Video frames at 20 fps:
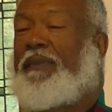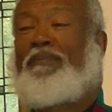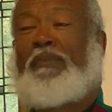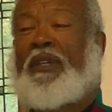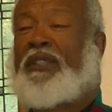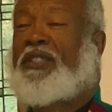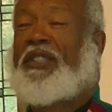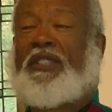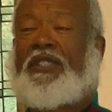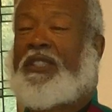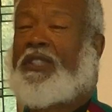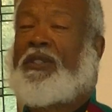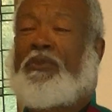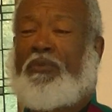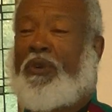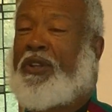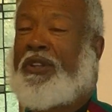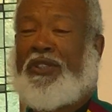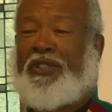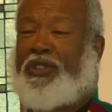My sisters and
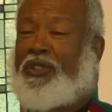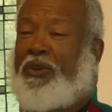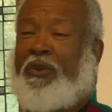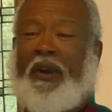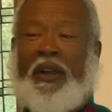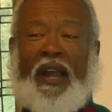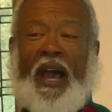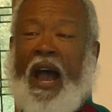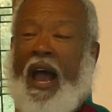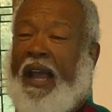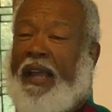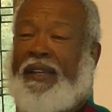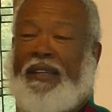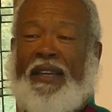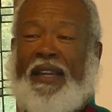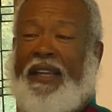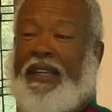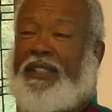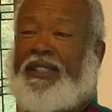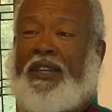brothers, you and I
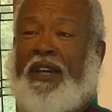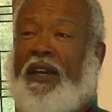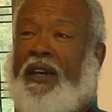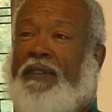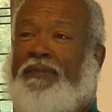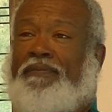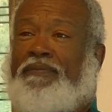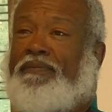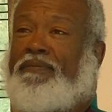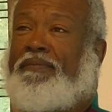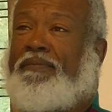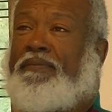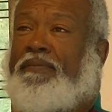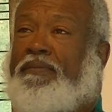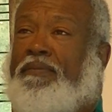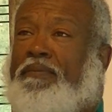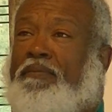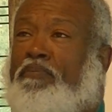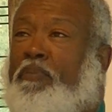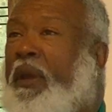need to
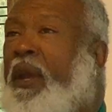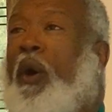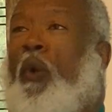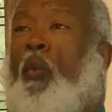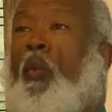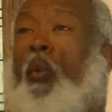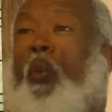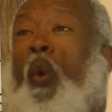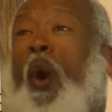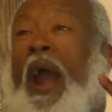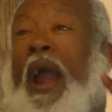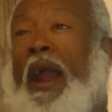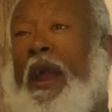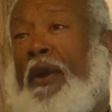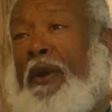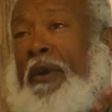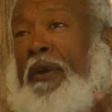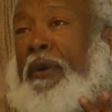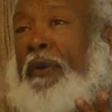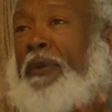be aware.